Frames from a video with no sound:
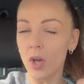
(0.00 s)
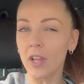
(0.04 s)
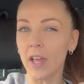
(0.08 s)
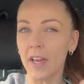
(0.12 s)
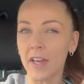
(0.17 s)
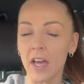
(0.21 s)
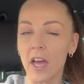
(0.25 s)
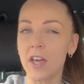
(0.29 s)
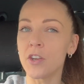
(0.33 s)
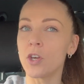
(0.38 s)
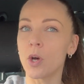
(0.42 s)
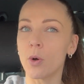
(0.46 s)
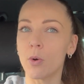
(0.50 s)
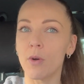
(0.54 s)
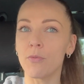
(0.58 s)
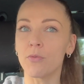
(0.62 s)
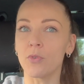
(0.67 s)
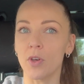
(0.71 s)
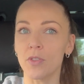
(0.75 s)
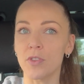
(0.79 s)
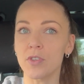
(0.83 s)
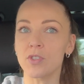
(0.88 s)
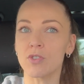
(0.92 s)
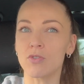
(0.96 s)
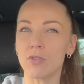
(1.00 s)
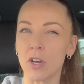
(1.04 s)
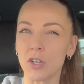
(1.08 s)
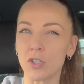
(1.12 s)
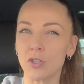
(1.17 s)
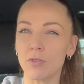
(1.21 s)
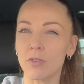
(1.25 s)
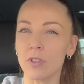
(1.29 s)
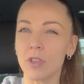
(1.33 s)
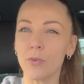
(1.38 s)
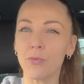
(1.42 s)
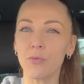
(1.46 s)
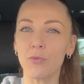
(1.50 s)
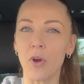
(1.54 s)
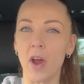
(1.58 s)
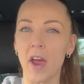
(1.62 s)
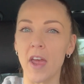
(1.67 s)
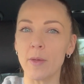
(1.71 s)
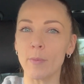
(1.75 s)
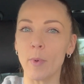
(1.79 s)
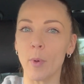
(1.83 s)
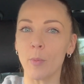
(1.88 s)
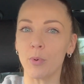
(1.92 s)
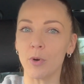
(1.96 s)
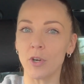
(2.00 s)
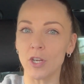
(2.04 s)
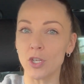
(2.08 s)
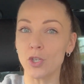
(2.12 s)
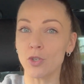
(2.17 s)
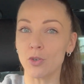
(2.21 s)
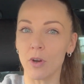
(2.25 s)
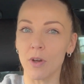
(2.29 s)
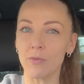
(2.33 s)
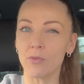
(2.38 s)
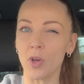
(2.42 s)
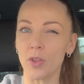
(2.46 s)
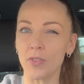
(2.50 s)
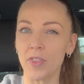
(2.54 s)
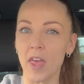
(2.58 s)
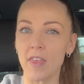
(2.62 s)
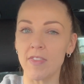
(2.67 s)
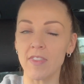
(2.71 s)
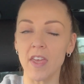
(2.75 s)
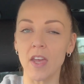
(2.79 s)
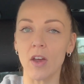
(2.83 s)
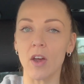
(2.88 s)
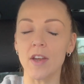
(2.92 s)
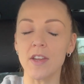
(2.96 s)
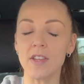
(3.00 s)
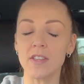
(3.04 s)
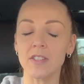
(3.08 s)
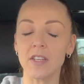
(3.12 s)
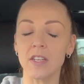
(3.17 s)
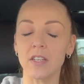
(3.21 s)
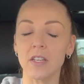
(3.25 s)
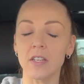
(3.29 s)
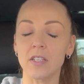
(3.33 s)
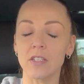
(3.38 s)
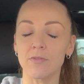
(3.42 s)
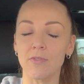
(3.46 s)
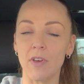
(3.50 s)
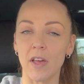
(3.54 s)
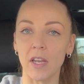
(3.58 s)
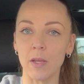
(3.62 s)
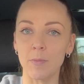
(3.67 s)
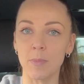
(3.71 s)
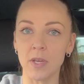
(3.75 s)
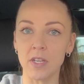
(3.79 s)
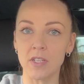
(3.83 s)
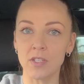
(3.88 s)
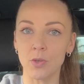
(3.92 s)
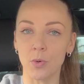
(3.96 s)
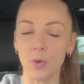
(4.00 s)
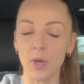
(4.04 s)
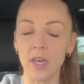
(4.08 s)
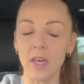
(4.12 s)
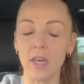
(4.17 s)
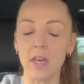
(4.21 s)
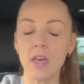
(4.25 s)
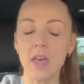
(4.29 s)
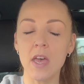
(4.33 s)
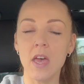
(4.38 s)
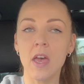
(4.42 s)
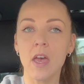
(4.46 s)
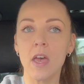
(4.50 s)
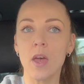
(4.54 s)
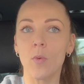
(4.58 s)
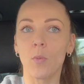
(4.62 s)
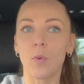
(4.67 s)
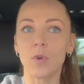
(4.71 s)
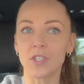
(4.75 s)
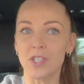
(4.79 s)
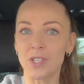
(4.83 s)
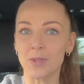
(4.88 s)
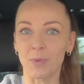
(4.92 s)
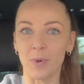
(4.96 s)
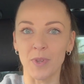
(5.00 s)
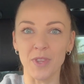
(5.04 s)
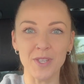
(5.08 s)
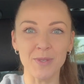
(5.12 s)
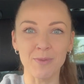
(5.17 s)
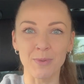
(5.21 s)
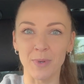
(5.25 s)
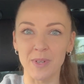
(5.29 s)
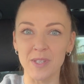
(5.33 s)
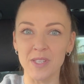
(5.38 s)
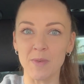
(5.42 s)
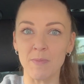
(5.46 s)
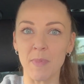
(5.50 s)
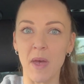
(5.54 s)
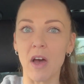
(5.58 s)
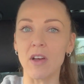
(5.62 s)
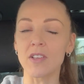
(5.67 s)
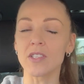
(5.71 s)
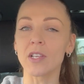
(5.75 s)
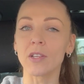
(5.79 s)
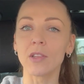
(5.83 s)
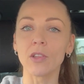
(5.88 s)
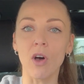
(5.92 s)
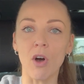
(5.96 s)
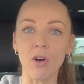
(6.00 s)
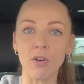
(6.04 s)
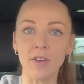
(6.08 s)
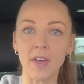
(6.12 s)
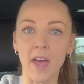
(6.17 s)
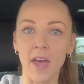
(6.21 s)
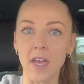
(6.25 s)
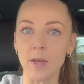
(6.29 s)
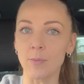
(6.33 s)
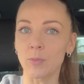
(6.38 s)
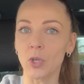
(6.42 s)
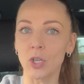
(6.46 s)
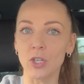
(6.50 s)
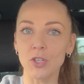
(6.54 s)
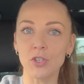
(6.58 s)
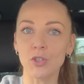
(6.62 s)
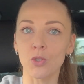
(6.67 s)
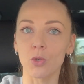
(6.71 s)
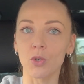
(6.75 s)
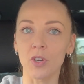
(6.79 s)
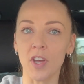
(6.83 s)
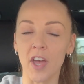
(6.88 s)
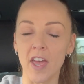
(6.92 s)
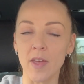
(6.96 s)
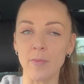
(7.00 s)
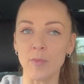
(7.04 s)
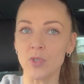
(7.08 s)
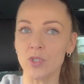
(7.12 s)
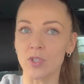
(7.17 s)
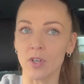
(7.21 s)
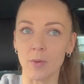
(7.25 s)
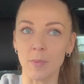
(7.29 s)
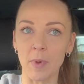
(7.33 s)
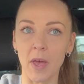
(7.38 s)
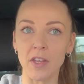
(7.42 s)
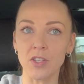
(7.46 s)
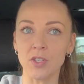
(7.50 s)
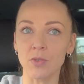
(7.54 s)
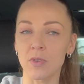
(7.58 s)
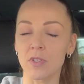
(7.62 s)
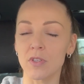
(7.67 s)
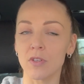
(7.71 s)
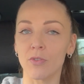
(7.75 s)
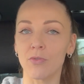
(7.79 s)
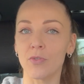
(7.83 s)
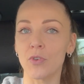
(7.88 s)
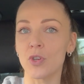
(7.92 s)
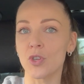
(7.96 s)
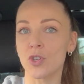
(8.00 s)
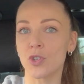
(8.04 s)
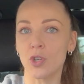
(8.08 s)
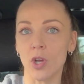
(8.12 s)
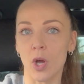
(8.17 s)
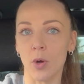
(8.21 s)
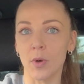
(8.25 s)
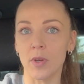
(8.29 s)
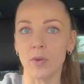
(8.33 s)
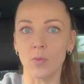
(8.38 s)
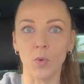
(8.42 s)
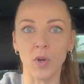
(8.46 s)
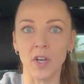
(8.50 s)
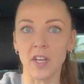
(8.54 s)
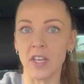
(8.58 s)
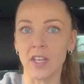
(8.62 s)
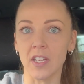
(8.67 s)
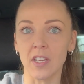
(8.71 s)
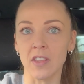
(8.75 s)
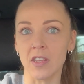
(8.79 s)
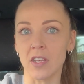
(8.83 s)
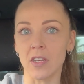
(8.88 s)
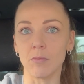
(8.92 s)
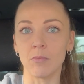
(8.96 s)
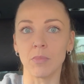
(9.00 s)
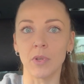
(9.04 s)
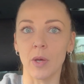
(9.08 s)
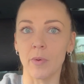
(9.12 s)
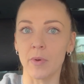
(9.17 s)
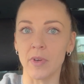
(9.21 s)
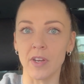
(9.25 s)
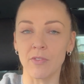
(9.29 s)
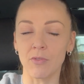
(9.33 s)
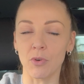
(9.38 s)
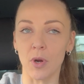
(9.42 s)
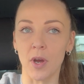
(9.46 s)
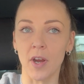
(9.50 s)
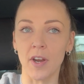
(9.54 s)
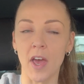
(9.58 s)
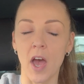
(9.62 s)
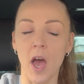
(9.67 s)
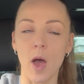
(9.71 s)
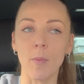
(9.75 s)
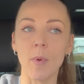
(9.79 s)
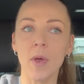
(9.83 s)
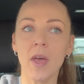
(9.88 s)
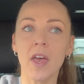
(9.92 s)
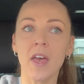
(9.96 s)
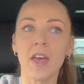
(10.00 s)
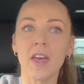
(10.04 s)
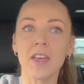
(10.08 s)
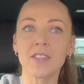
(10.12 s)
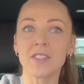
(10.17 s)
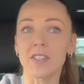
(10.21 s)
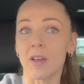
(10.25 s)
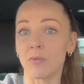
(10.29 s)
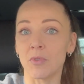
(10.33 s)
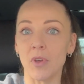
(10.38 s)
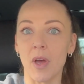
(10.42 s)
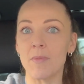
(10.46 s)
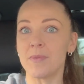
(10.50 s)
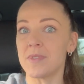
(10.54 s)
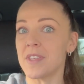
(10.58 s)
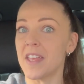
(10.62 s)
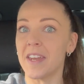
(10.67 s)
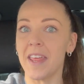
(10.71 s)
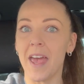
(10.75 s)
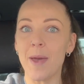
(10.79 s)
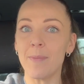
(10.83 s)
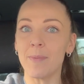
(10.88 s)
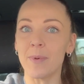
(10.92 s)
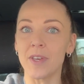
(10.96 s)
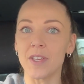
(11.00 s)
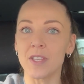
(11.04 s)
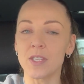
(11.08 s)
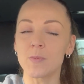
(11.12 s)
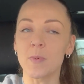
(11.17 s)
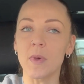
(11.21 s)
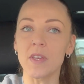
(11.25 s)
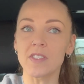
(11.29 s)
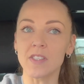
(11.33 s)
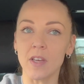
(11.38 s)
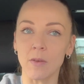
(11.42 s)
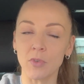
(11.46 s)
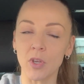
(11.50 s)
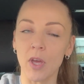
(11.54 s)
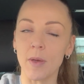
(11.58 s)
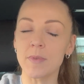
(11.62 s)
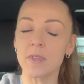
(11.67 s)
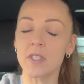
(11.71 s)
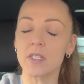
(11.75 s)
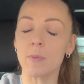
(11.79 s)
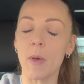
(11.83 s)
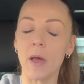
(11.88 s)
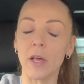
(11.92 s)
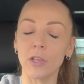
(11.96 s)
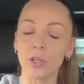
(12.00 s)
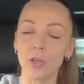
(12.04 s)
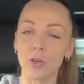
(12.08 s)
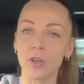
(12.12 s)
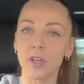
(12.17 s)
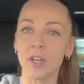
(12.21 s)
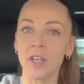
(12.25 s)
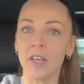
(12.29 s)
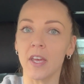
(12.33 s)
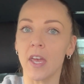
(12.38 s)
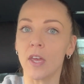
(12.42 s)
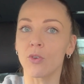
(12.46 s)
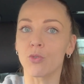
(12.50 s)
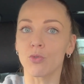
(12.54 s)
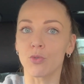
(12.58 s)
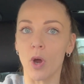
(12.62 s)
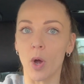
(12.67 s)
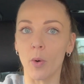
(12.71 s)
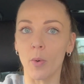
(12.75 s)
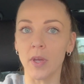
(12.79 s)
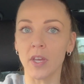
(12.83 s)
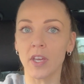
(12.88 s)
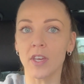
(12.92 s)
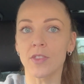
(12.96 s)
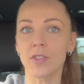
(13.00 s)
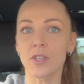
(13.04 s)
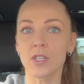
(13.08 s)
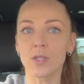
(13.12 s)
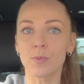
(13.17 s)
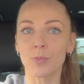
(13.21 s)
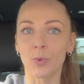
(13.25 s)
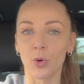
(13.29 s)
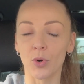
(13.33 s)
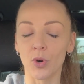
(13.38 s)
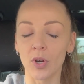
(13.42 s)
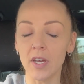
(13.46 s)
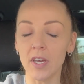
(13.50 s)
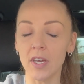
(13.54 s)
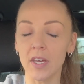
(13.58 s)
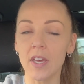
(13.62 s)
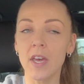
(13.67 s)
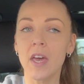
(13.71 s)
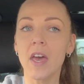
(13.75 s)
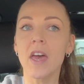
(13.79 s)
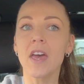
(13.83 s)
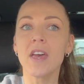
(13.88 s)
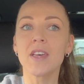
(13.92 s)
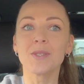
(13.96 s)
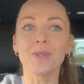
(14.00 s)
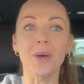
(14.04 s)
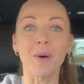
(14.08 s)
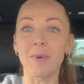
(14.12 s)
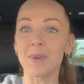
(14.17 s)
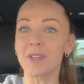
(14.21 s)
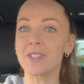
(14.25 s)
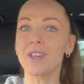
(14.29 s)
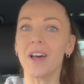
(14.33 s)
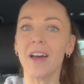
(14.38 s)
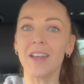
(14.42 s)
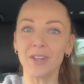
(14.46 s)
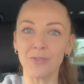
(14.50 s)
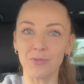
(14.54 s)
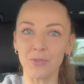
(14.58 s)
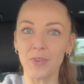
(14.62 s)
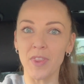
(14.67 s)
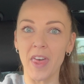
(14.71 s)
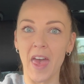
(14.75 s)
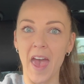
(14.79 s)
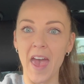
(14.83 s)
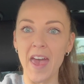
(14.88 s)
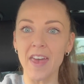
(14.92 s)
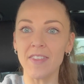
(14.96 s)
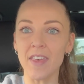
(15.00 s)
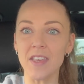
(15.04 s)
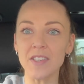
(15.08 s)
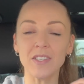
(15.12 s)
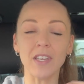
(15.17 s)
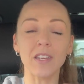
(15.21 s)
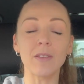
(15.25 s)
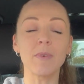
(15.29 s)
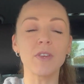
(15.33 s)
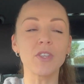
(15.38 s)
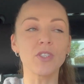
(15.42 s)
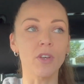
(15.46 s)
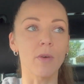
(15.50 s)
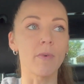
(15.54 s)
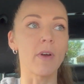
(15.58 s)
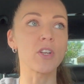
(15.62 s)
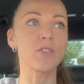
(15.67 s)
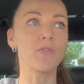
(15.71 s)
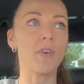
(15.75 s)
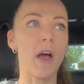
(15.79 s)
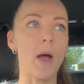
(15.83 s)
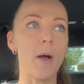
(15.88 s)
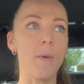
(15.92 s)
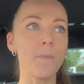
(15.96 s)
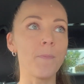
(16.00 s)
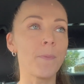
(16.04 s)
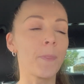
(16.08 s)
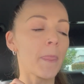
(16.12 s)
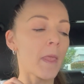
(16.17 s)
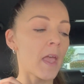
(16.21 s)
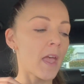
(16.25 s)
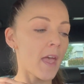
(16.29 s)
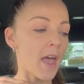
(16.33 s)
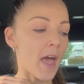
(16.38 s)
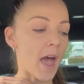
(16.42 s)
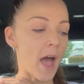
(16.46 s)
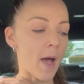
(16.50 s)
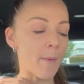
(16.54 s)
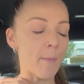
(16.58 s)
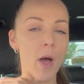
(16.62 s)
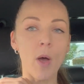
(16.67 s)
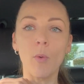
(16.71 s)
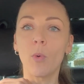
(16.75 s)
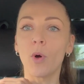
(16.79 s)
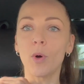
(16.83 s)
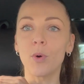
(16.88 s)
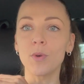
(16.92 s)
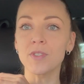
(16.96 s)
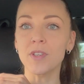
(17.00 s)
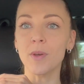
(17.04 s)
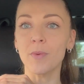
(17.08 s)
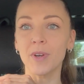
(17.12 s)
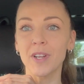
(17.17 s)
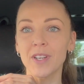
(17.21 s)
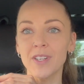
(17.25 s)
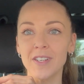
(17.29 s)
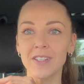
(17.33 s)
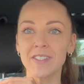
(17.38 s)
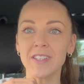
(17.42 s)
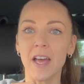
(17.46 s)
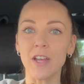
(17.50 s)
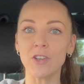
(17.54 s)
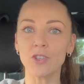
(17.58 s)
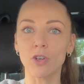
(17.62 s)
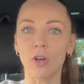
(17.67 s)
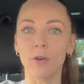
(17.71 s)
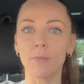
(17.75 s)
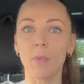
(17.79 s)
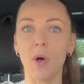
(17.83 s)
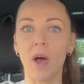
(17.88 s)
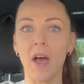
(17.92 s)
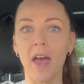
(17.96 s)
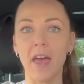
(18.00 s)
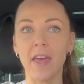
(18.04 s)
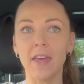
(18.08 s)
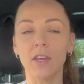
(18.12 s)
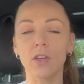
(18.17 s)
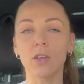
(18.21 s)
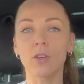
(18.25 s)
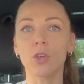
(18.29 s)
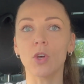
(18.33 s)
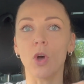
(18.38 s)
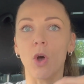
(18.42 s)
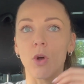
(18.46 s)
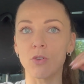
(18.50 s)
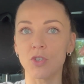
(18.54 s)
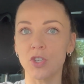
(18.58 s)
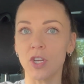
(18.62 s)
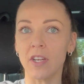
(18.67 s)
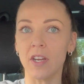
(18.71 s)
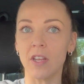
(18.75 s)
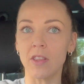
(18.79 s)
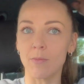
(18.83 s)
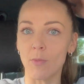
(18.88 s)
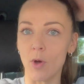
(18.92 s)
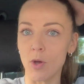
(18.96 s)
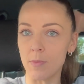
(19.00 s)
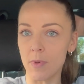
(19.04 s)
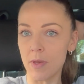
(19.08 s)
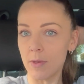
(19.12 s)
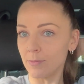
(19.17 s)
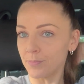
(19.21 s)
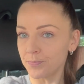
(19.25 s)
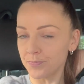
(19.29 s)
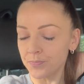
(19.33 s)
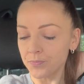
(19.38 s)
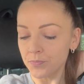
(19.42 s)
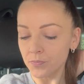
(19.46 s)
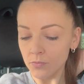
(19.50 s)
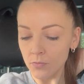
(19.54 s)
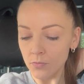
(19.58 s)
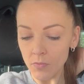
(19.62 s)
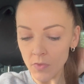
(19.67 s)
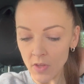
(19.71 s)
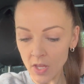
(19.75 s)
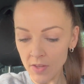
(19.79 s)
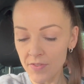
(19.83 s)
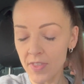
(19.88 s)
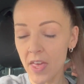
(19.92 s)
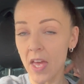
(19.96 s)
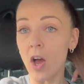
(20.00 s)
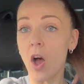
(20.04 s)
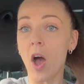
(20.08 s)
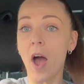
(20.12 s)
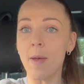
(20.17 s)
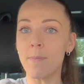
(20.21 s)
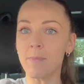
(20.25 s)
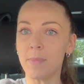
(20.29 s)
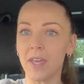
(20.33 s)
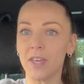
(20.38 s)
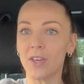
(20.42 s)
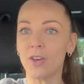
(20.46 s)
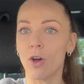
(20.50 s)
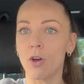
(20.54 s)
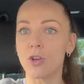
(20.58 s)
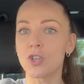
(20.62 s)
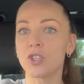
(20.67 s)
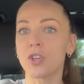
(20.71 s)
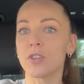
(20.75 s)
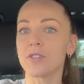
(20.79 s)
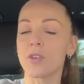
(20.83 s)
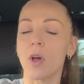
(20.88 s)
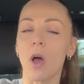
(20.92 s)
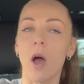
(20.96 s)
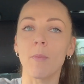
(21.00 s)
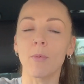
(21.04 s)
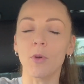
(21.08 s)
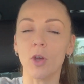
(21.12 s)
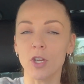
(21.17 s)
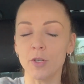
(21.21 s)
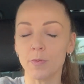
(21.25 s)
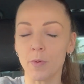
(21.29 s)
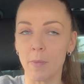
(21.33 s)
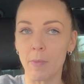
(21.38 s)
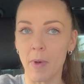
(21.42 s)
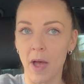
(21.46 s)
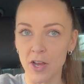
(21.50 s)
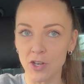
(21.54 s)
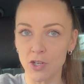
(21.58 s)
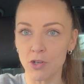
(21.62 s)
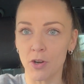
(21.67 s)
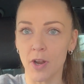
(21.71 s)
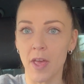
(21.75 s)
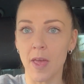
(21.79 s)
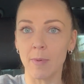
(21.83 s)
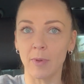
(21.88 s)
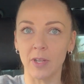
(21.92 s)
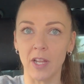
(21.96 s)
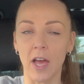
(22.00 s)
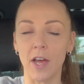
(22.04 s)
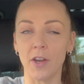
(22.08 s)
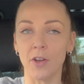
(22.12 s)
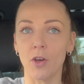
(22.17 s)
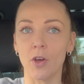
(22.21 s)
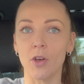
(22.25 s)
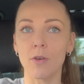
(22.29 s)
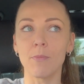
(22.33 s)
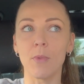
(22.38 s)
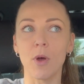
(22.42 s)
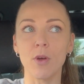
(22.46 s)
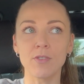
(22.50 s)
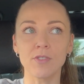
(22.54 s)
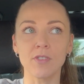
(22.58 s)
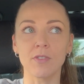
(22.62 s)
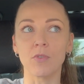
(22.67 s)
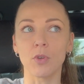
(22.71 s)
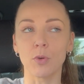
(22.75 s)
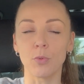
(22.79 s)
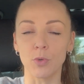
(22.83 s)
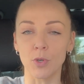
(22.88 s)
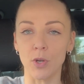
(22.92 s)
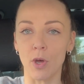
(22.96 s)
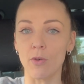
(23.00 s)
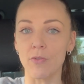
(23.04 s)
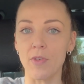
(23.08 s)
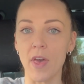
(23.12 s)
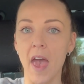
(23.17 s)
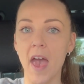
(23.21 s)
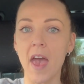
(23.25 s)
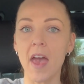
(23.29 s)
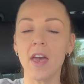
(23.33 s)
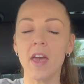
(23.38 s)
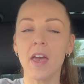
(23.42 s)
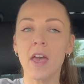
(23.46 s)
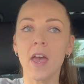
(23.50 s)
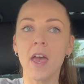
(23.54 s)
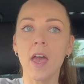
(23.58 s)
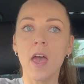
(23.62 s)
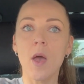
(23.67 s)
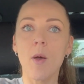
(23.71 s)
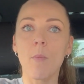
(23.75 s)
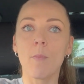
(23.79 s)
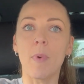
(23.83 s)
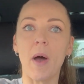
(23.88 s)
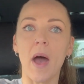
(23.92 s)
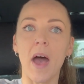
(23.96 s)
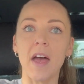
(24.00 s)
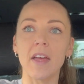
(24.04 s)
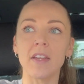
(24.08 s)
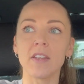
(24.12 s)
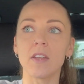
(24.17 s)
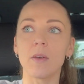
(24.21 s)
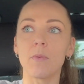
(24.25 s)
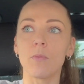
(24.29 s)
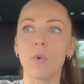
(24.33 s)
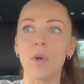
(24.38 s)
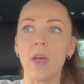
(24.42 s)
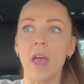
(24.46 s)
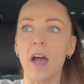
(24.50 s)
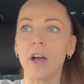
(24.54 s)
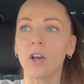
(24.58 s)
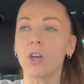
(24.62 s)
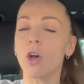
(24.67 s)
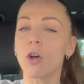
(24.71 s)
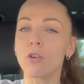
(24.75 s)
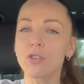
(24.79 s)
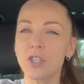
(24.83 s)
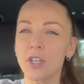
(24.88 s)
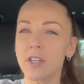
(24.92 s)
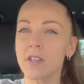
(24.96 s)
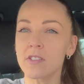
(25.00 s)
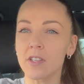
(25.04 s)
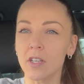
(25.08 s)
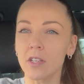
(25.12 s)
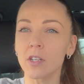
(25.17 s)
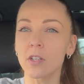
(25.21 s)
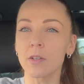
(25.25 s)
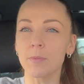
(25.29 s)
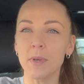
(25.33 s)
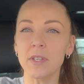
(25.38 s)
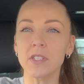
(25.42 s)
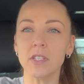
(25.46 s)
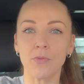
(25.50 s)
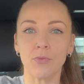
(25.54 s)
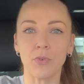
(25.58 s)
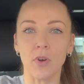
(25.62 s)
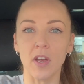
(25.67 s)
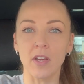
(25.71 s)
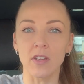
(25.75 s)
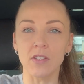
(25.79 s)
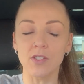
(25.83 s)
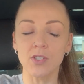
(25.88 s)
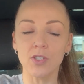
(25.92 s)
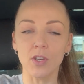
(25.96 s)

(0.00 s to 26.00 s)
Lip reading: Like, I know I've got the structure in the frame. I'm pretty sure I've got that there. I just need to develop into it, which is what this sport is about. It's a long game, not a short game. It's not about doing your first show and winning and then blowing everyone up. Sometimes that happens, but sometimes it's about learning and growing in the sport. So I'm excited for that. That's going to be so much fun. I also wanted to touch on my coaching at the moment that I'm being coached. So I'm coached by Marjorie on Abelardo. Most of you will know that. But our coaching is a little bit different.